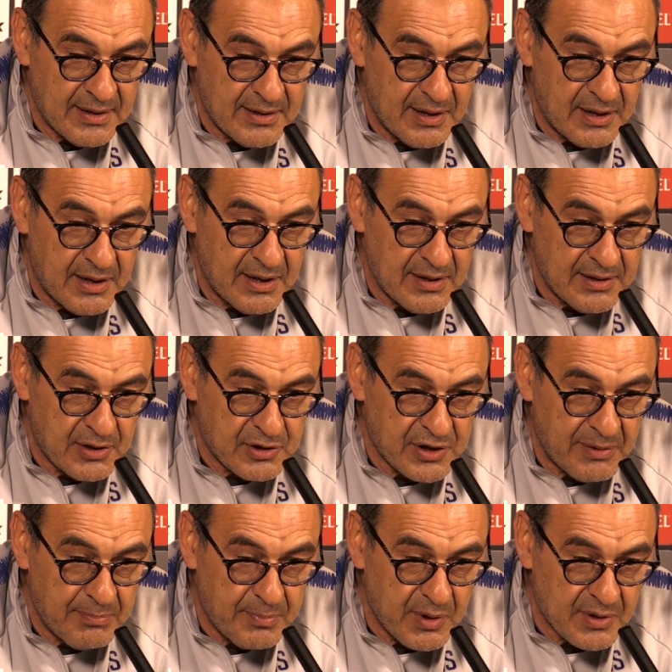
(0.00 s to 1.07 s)
the, the
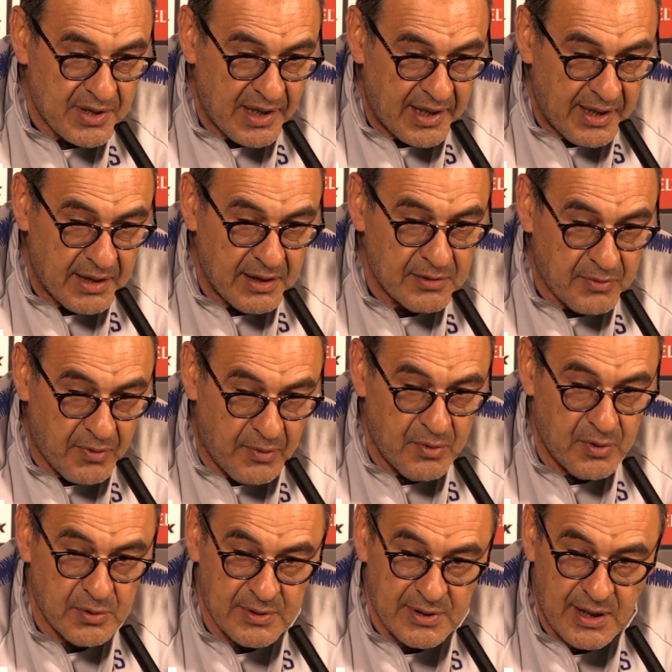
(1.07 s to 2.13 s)
Champions League
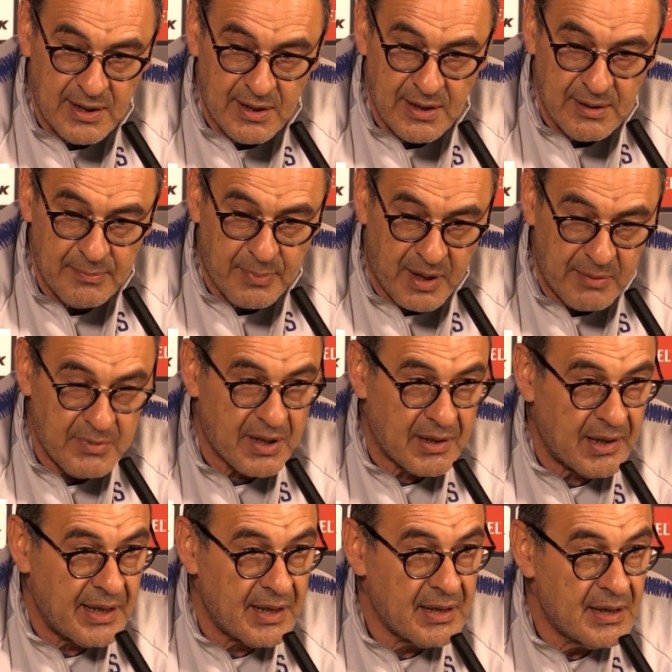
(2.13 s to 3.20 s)
through the uh, Premier
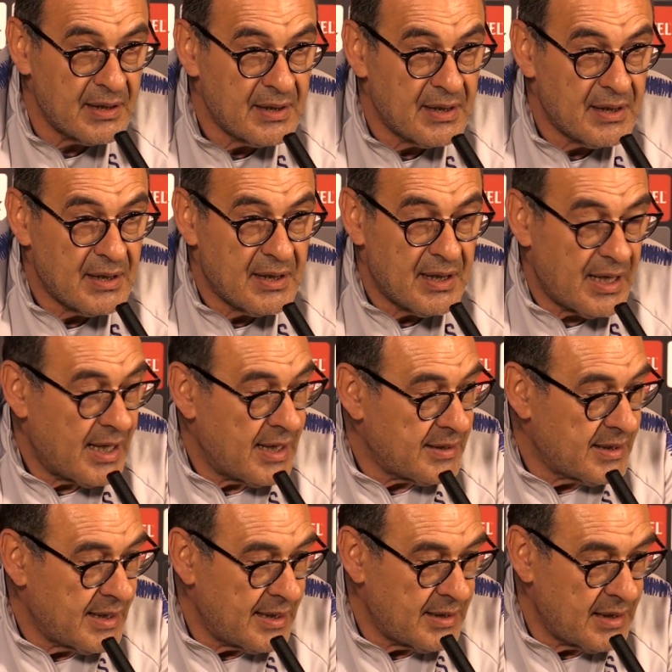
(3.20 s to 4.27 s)
League,
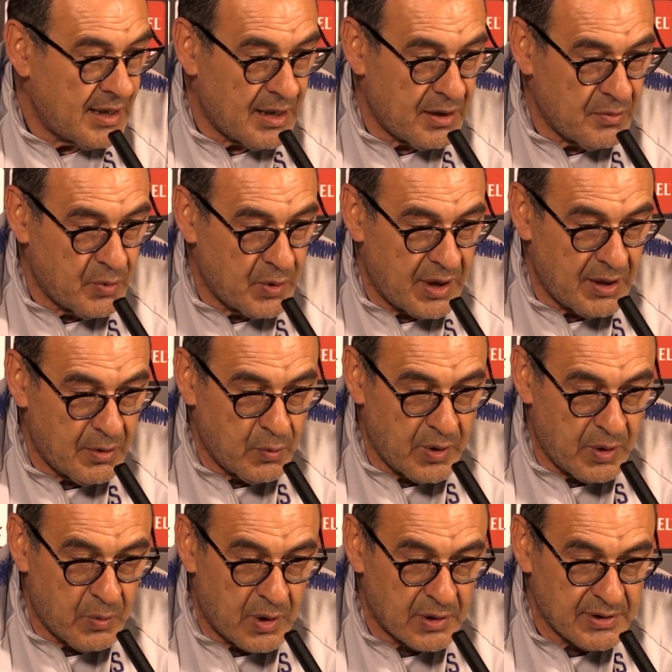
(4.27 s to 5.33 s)
and then uh, we,
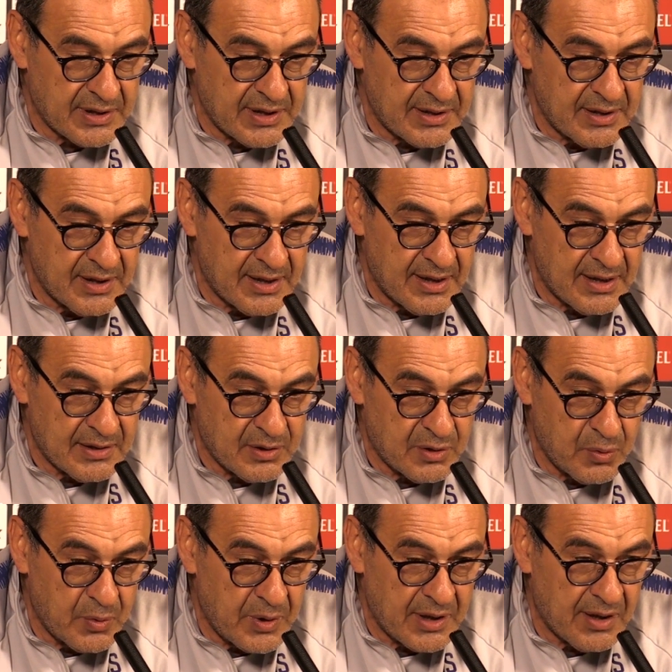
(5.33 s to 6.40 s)
we wanted uh,
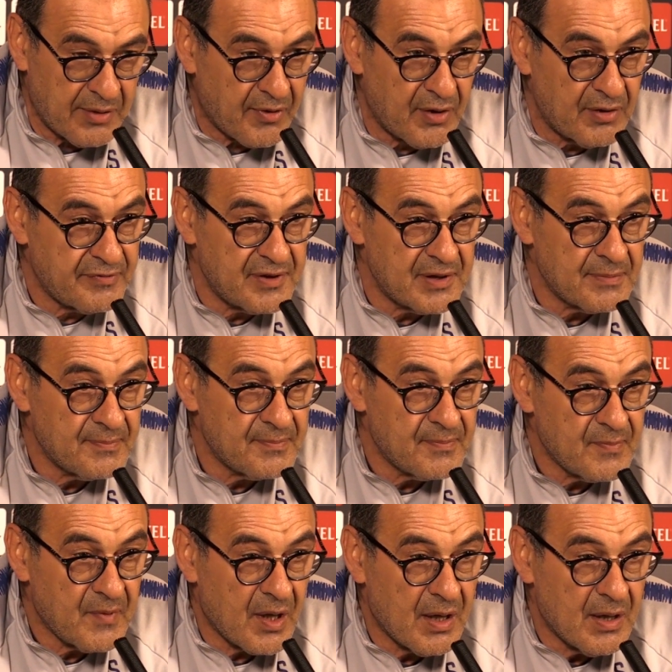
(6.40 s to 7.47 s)
to win a trophy.
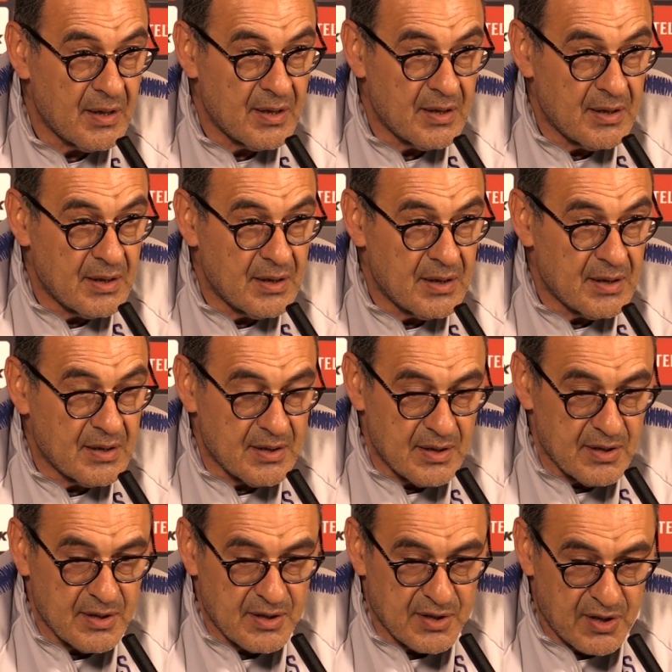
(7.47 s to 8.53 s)

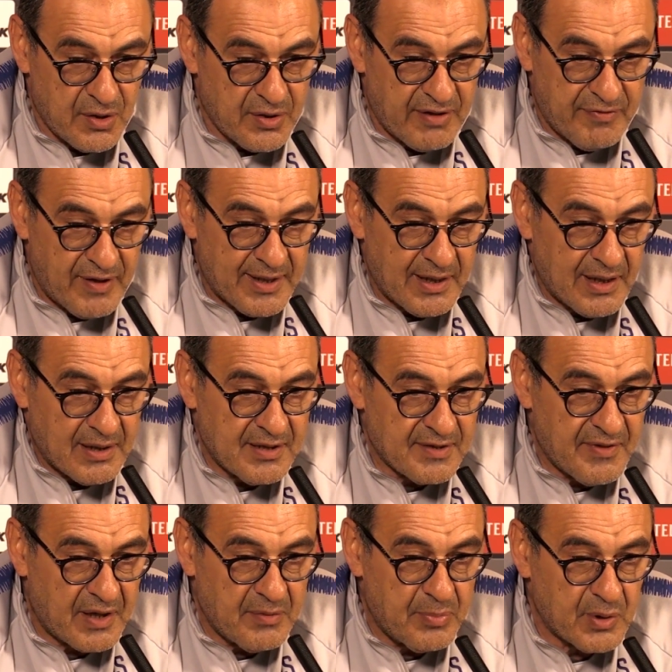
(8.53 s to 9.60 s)
So the final is
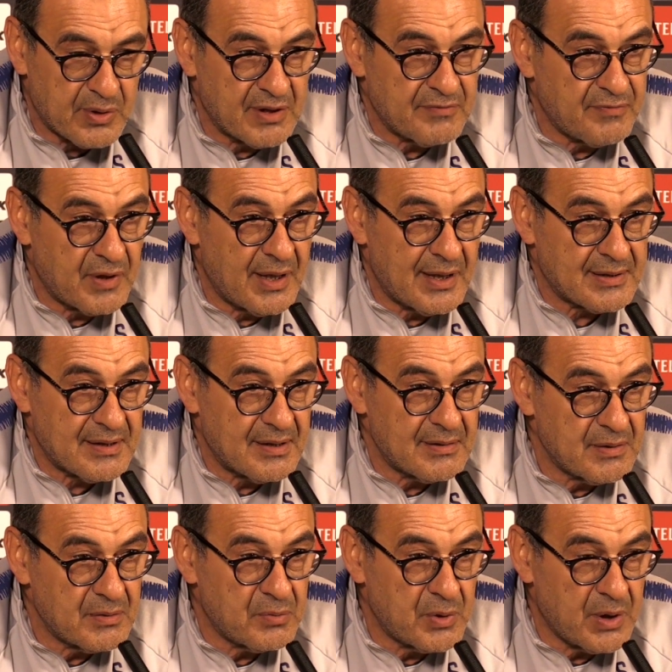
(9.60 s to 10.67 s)
very important for us.
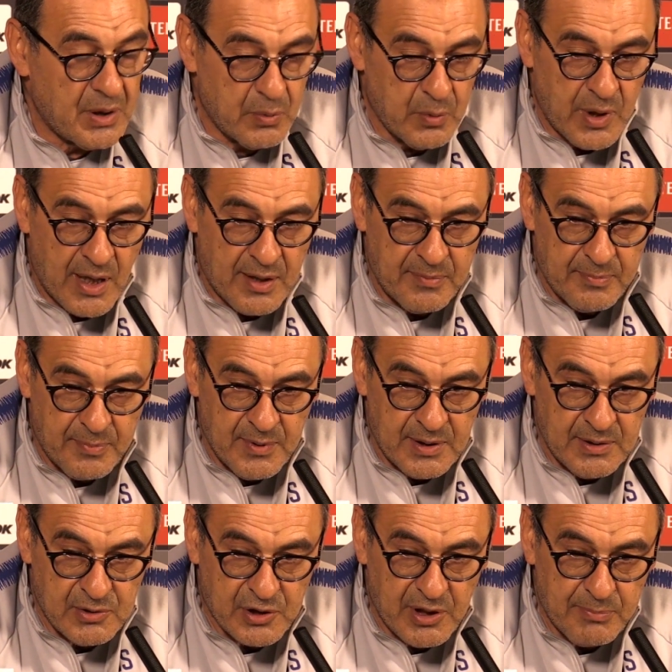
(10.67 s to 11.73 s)
Uh, we, we are in,
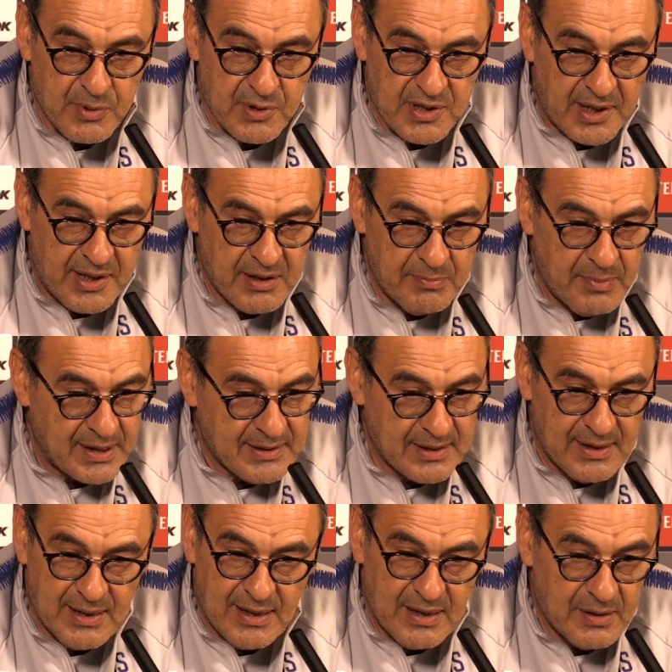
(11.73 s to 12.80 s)
in Champions League, but
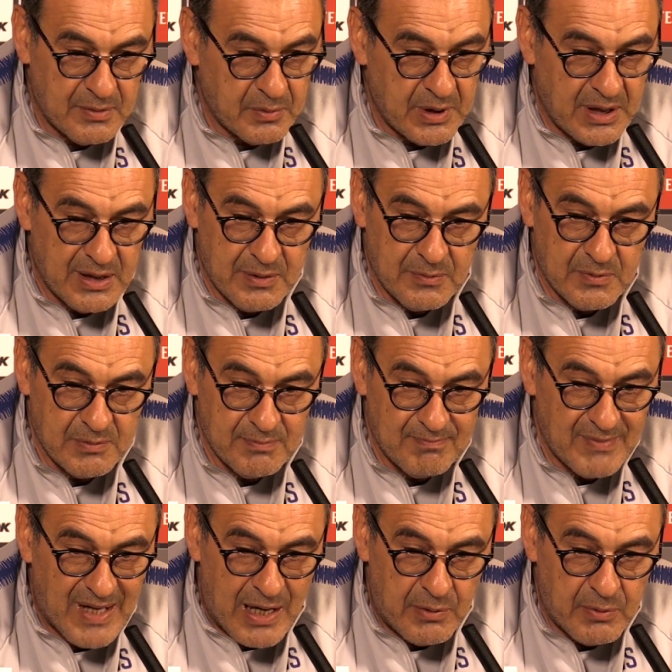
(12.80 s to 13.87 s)
uh, we,
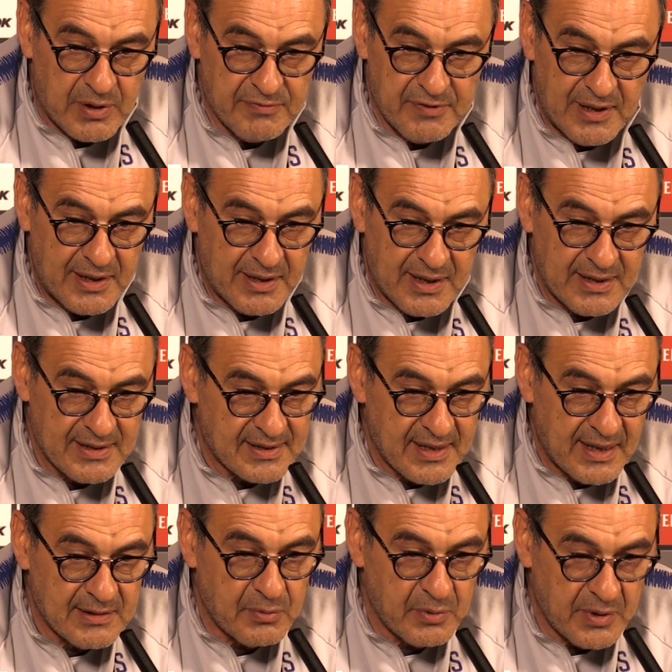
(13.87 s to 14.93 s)
our feeling is that